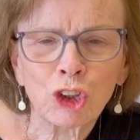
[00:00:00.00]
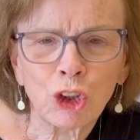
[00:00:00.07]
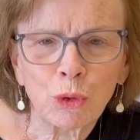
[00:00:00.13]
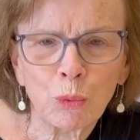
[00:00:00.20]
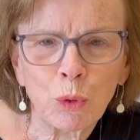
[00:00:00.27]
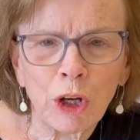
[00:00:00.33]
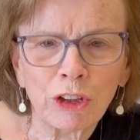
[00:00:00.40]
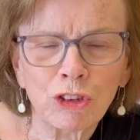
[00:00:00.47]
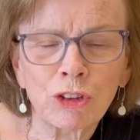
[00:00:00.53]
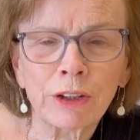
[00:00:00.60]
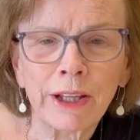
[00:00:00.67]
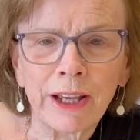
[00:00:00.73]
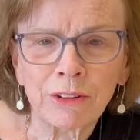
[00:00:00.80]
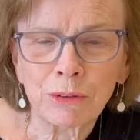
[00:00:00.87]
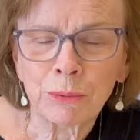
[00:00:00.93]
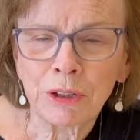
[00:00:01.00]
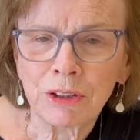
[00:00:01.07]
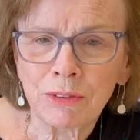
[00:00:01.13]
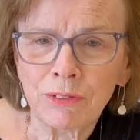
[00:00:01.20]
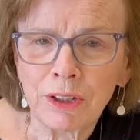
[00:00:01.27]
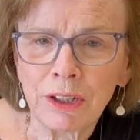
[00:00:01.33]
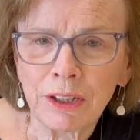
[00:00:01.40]
So watch last week's
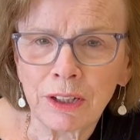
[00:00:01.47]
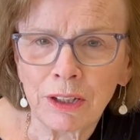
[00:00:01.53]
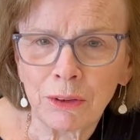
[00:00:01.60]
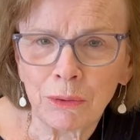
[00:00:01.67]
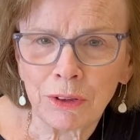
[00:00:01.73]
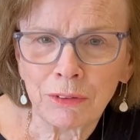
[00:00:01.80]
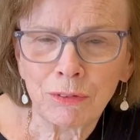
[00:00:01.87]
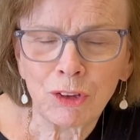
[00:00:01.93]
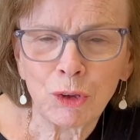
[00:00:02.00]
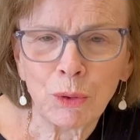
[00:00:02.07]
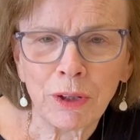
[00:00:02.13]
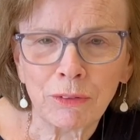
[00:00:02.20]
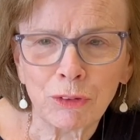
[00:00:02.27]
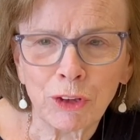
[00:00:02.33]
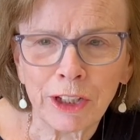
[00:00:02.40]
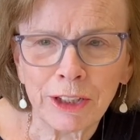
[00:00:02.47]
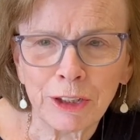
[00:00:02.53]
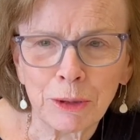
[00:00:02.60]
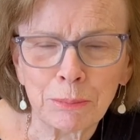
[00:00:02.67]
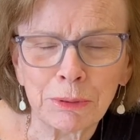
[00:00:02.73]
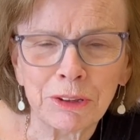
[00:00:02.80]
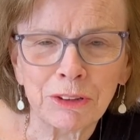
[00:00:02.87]
video if you ever end
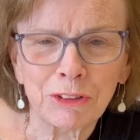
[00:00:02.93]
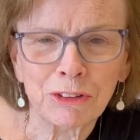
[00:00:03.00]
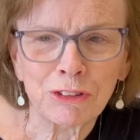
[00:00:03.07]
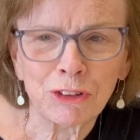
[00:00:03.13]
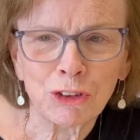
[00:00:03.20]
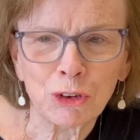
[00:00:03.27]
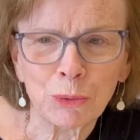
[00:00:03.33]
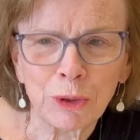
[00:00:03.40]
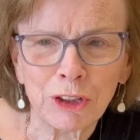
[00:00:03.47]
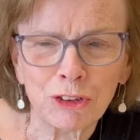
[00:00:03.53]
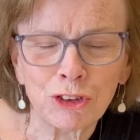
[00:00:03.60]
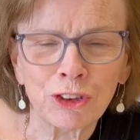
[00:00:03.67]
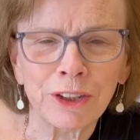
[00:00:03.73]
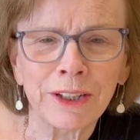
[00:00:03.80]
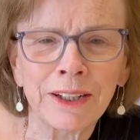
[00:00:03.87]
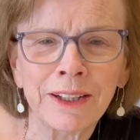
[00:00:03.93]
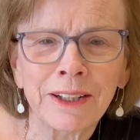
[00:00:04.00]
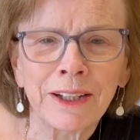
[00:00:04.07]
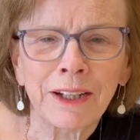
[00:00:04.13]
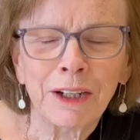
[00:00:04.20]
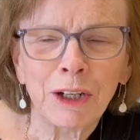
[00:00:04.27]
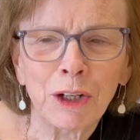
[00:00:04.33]
up in this situation.
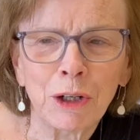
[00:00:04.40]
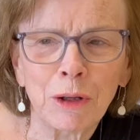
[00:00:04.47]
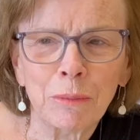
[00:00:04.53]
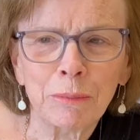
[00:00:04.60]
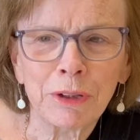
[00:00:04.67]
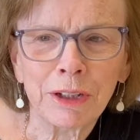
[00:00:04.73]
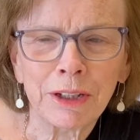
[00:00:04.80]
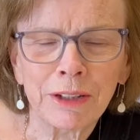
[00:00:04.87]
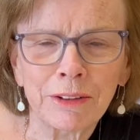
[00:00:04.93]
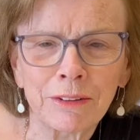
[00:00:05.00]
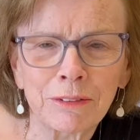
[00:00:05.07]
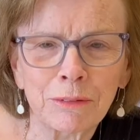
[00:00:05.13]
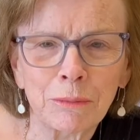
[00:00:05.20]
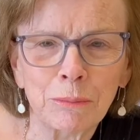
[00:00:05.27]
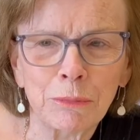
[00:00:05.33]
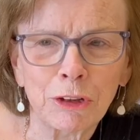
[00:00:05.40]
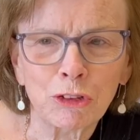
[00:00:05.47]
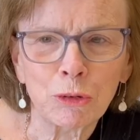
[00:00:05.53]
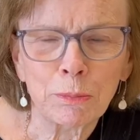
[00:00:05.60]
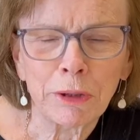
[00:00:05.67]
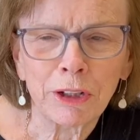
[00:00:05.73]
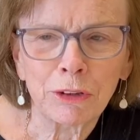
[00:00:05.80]
It's
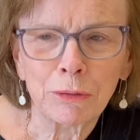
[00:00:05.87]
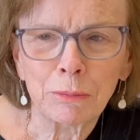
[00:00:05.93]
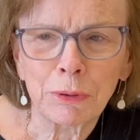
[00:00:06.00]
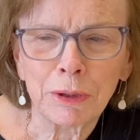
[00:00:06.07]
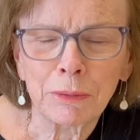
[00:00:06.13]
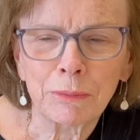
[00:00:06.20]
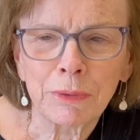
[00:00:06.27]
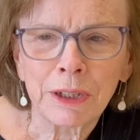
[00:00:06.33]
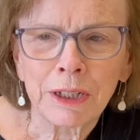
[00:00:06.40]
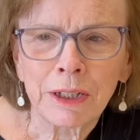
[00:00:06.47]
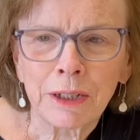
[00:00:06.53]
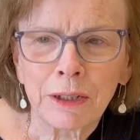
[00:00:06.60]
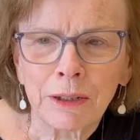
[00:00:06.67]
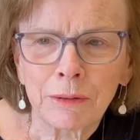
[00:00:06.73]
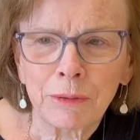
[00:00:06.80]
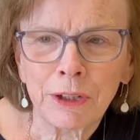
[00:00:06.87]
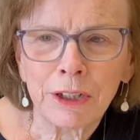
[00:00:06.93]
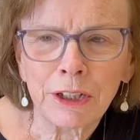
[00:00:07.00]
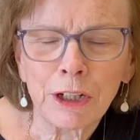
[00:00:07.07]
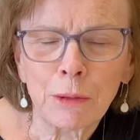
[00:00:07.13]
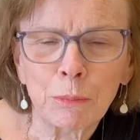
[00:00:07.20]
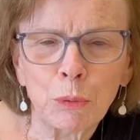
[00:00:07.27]
much better. But in a
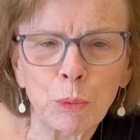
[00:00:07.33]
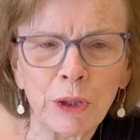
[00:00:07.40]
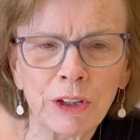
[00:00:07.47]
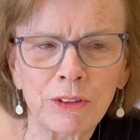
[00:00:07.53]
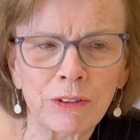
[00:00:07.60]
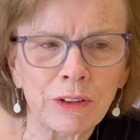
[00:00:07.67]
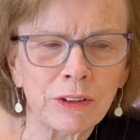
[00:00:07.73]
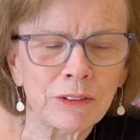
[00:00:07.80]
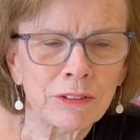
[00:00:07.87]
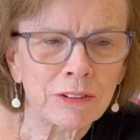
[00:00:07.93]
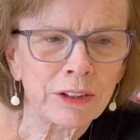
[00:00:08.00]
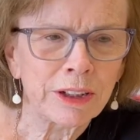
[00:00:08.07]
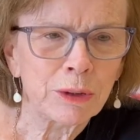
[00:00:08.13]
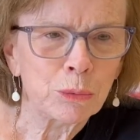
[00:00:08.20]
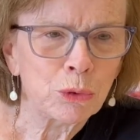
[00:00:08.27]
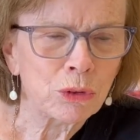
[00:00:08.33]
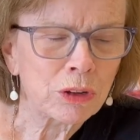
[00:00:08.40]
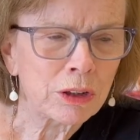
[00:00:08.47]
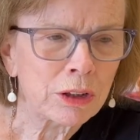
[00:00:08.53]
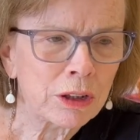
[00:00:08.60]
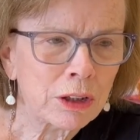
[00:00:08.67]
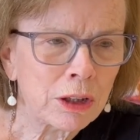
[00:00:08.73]
couple weeks, the sling will
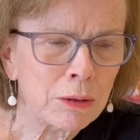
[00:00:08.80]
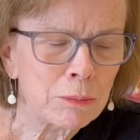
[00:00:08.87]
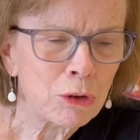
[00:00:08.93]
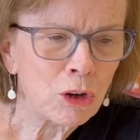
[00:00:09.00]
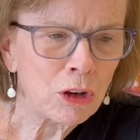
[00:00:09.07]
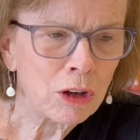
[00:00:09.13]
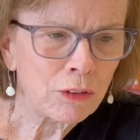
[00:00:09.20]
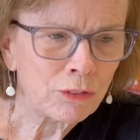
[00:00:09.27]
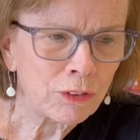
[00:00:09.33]
come off.